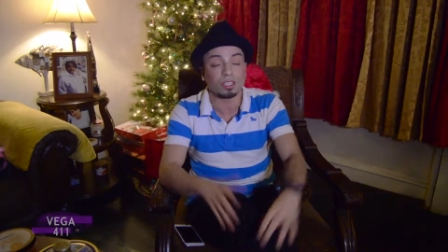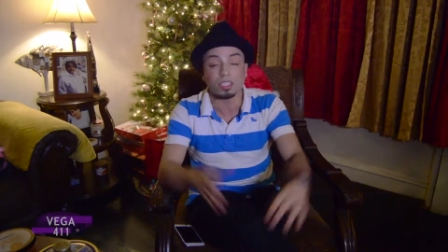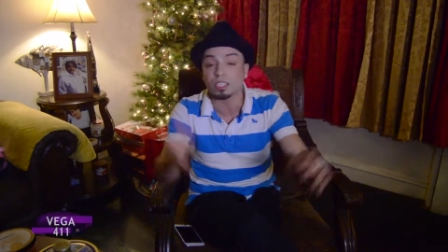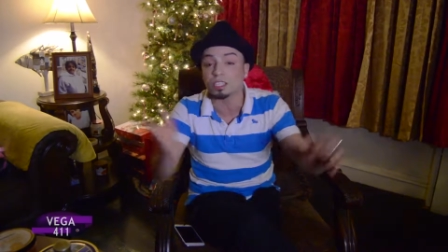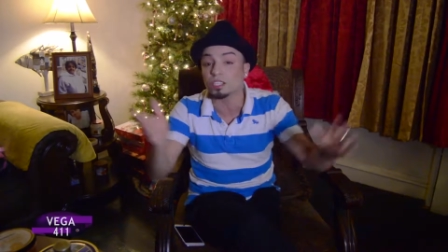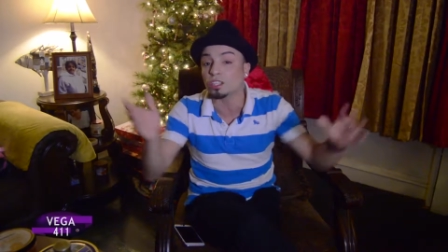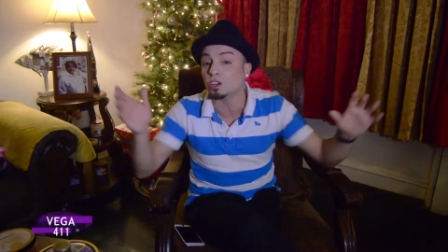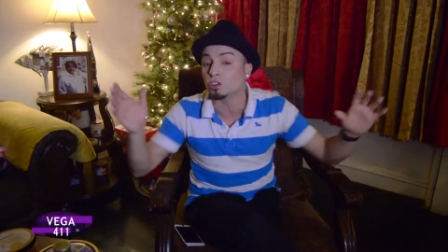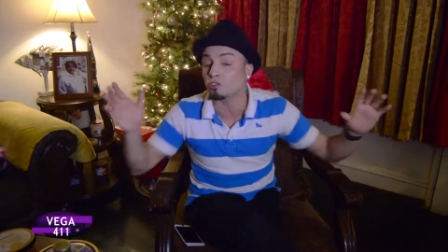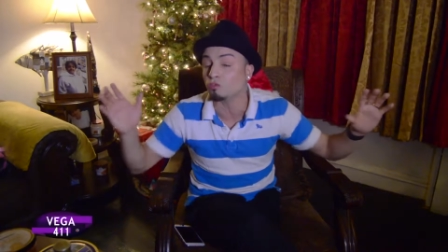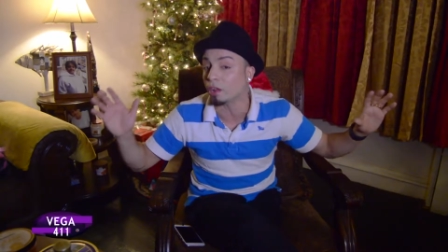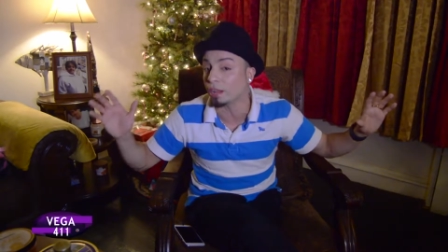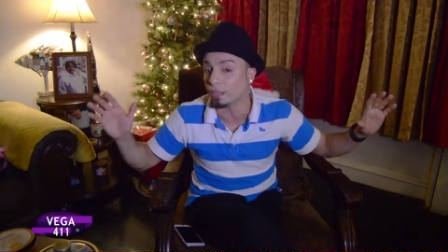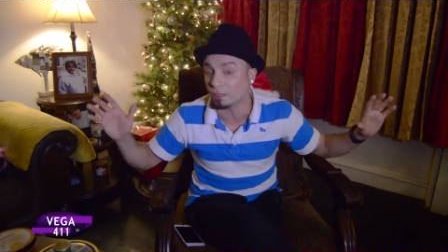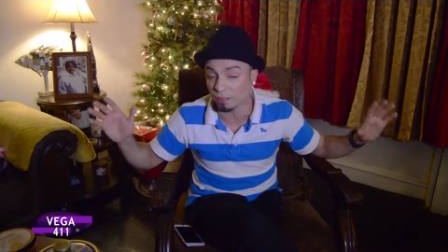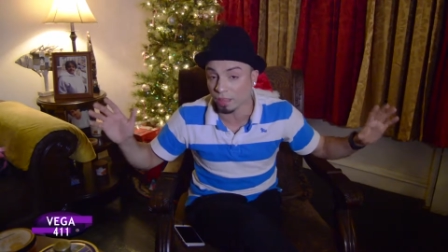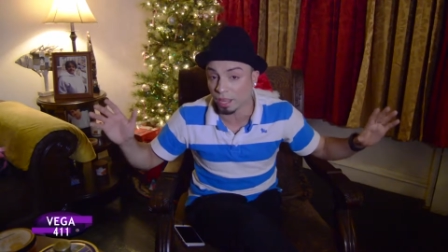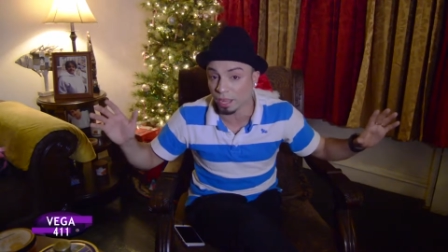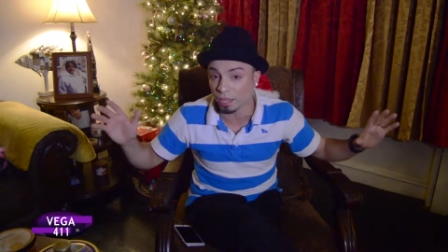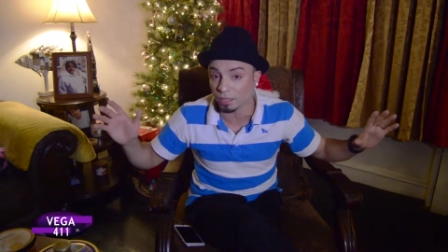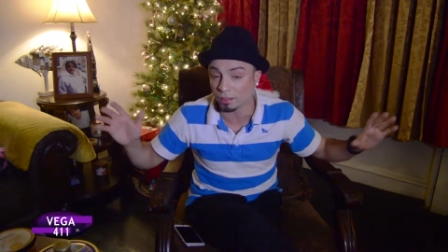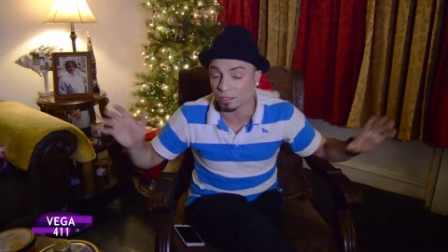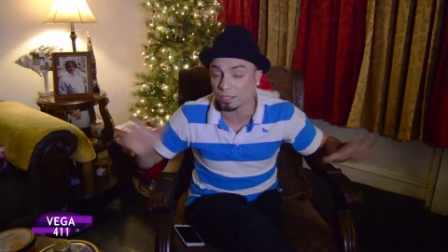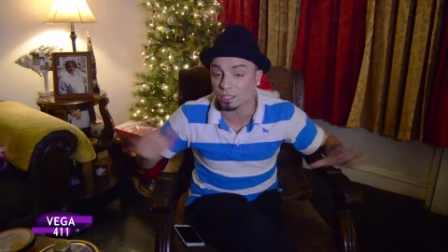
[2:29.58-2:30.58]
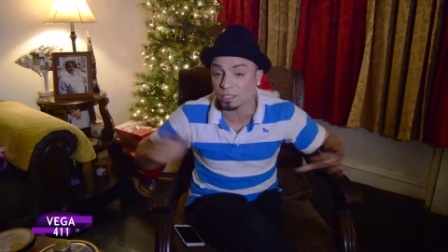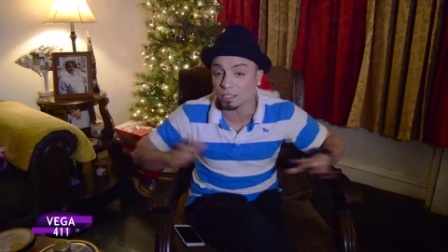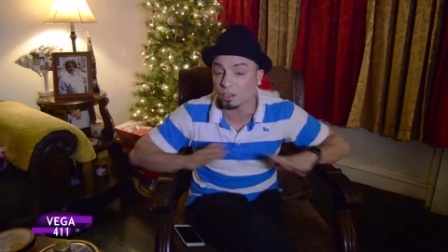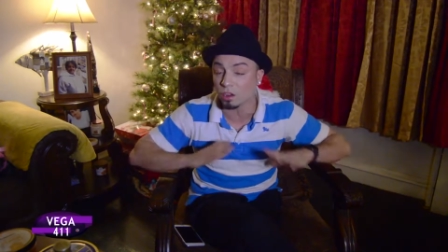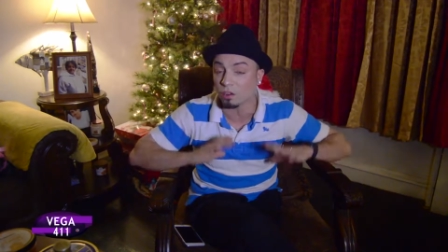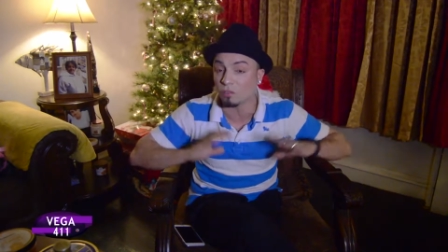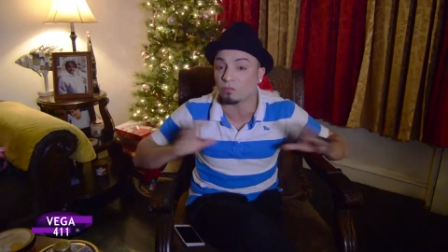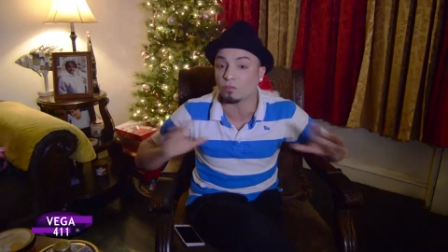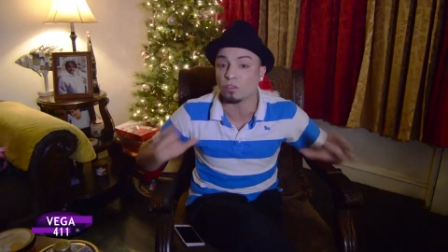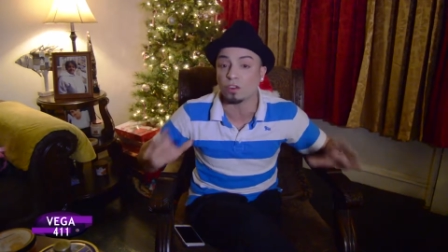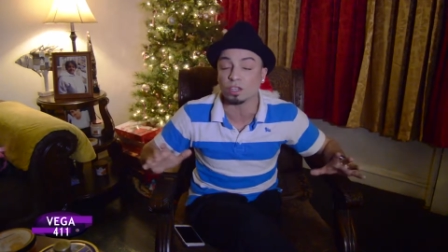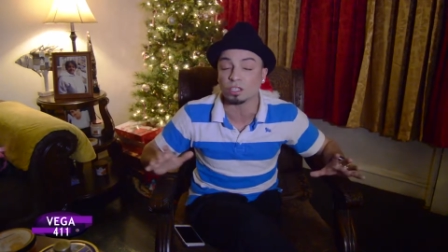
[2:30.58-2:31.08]
this is a great thing. This is
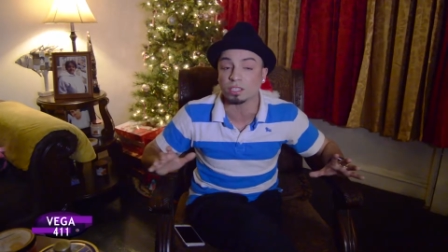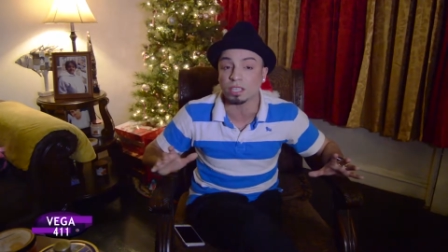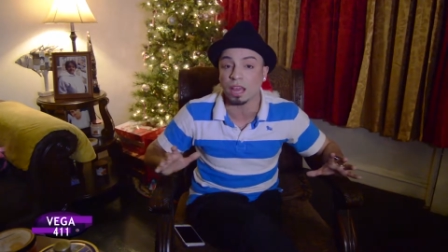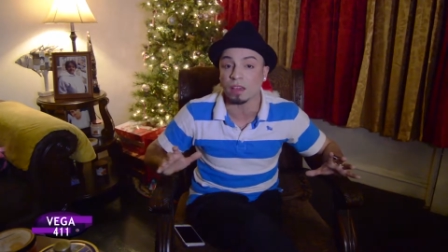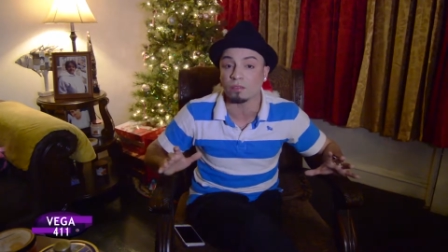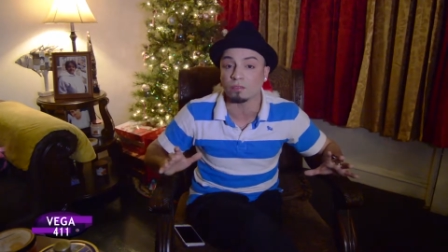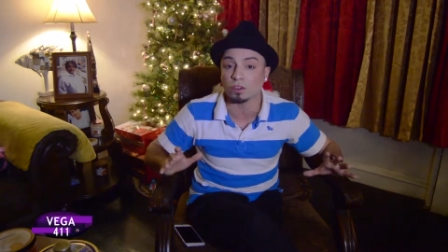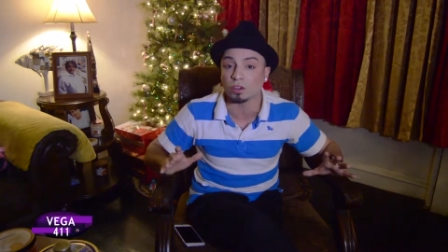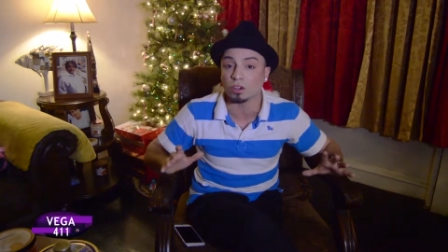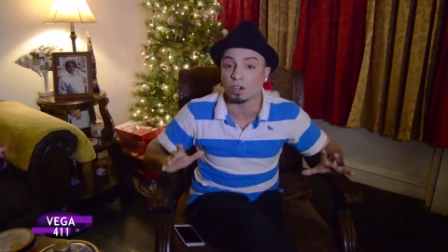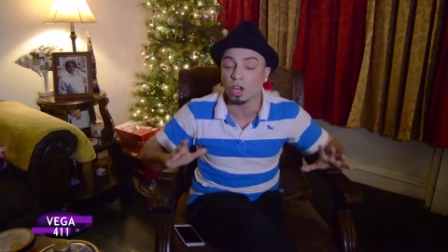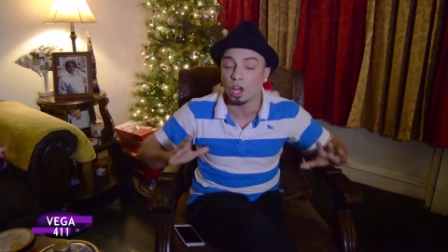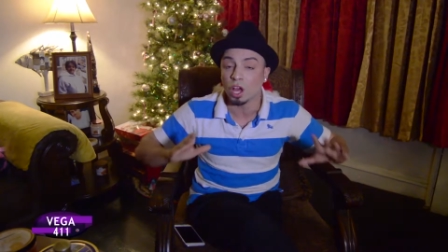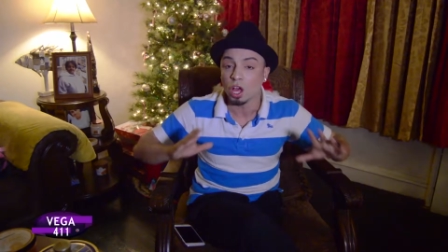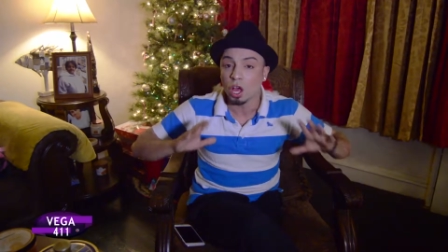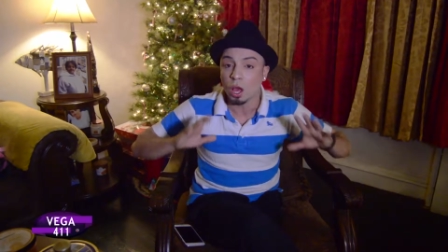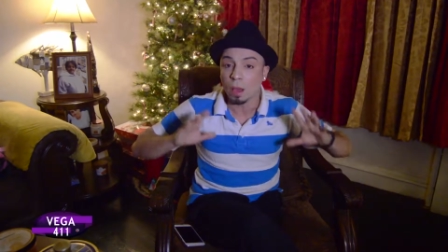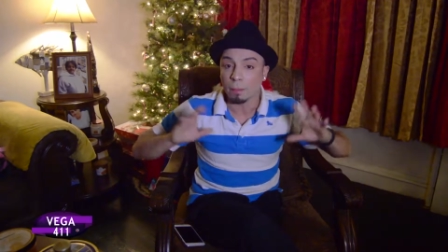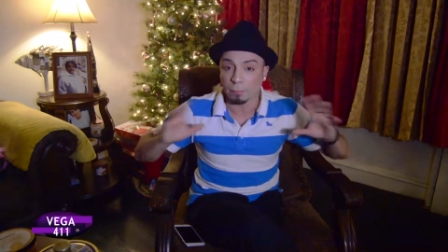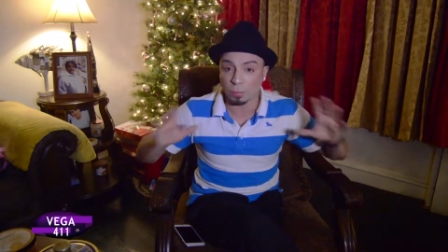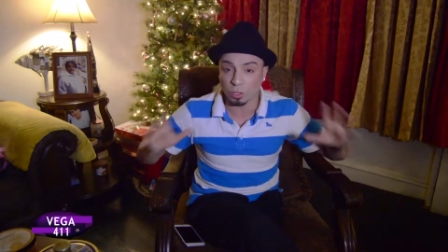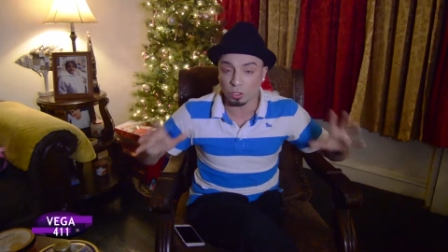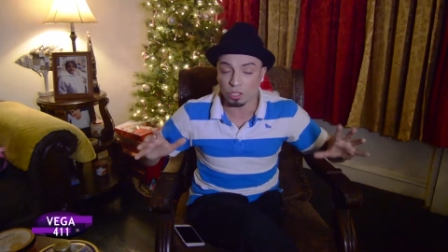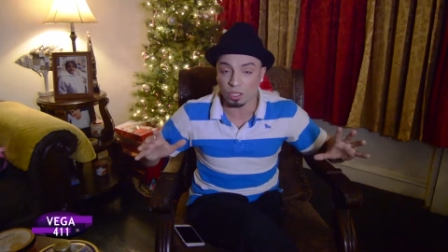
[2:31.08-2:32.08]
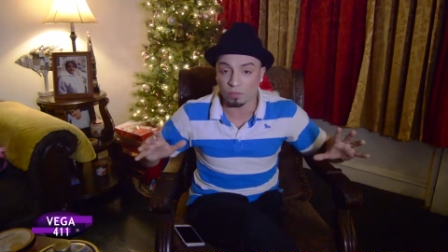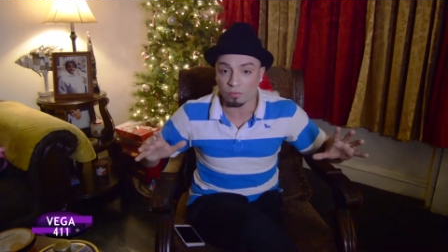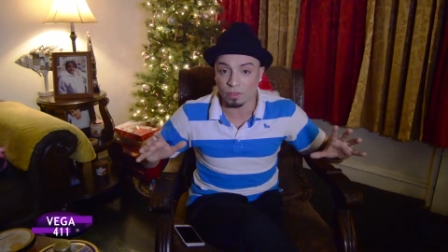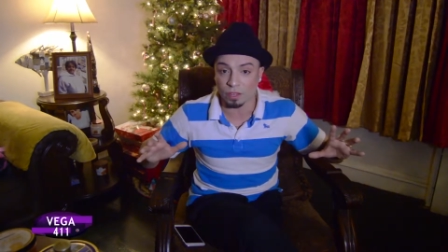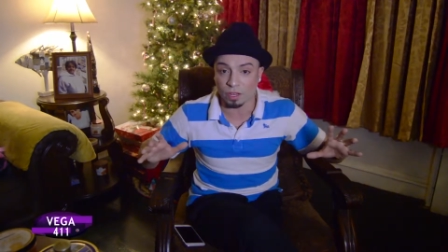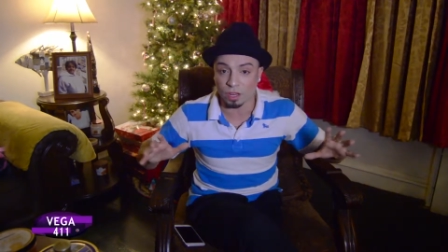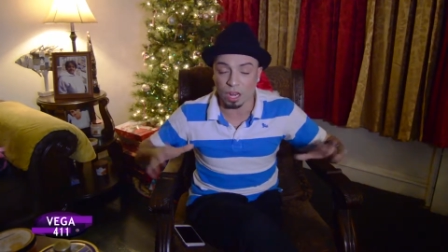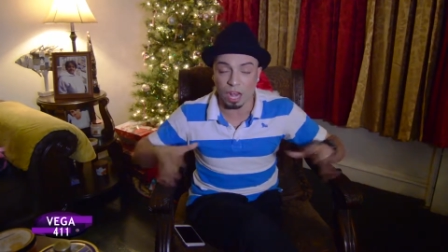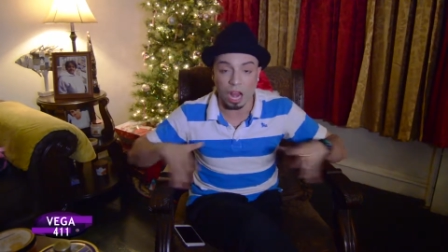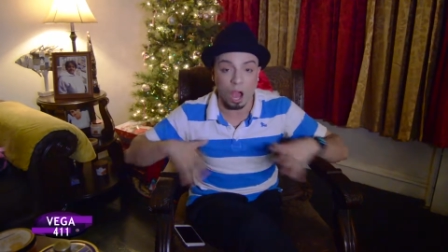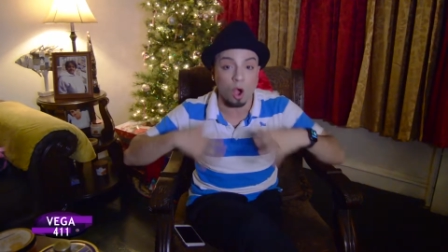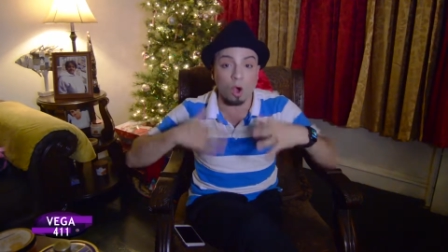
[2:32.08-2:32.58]
her first ever music
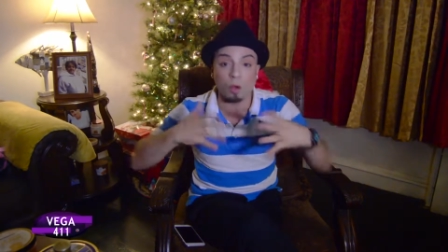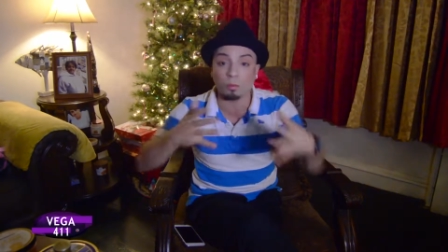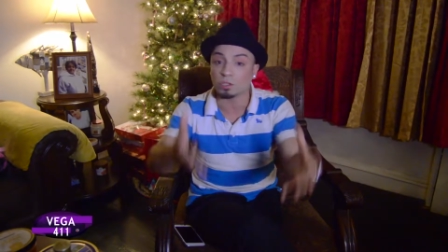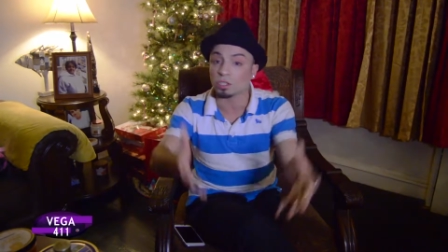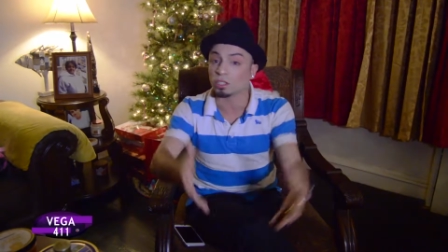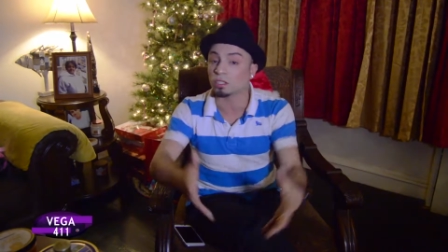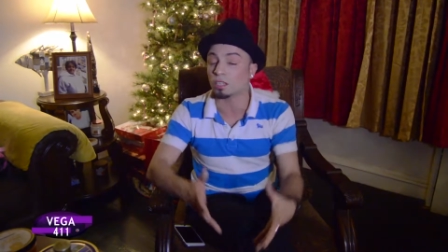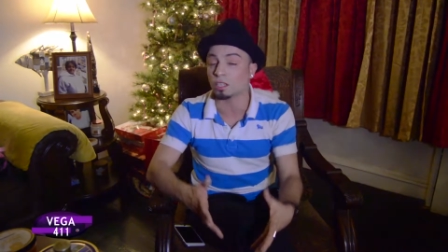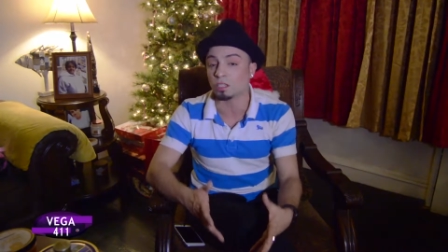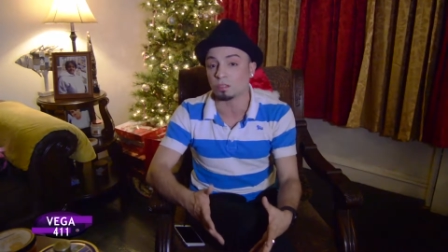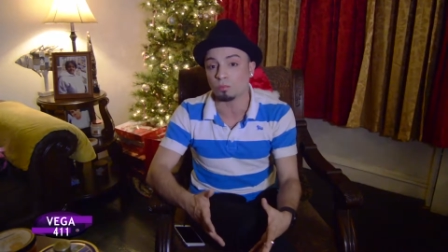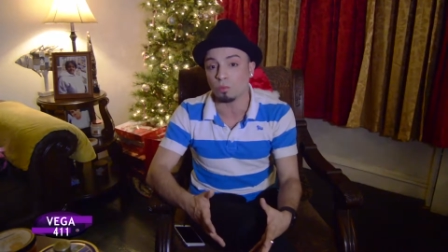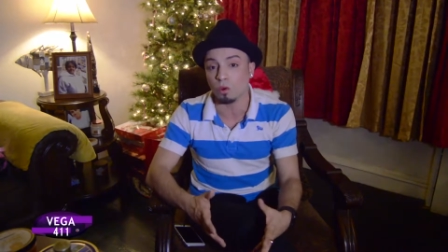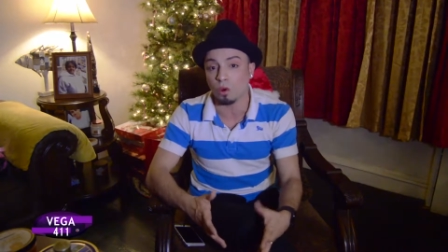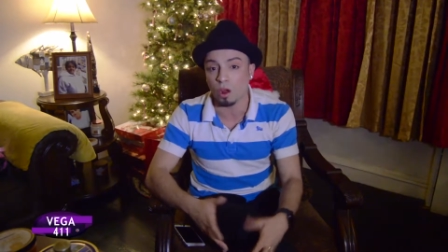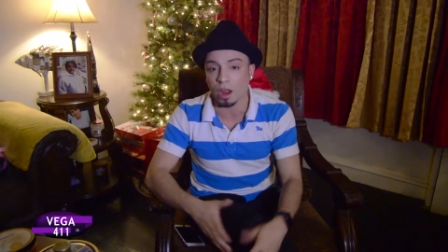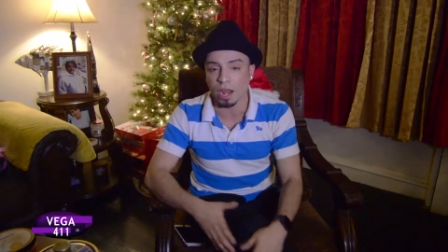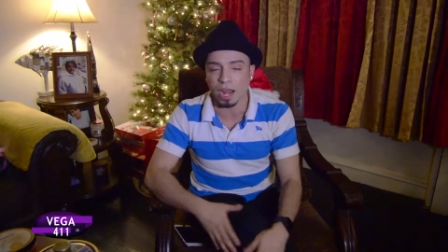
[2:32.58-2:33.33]
video, and I hope she does more.